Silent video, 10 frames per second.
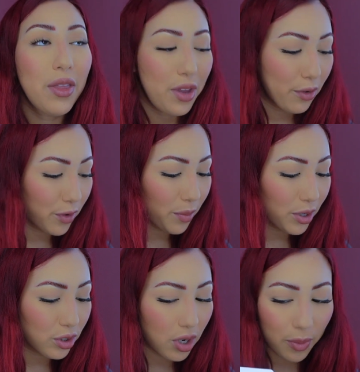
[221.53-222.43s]
they're from my
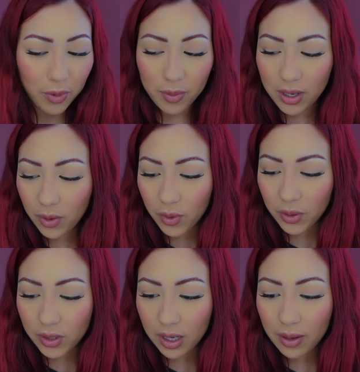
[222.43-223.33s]
shop, Romina
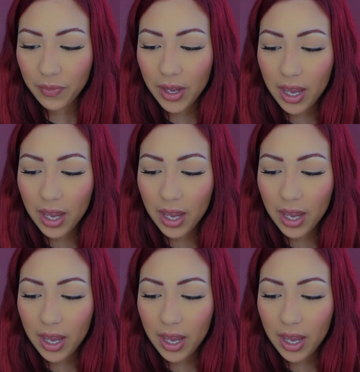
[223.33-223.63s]
Rossa,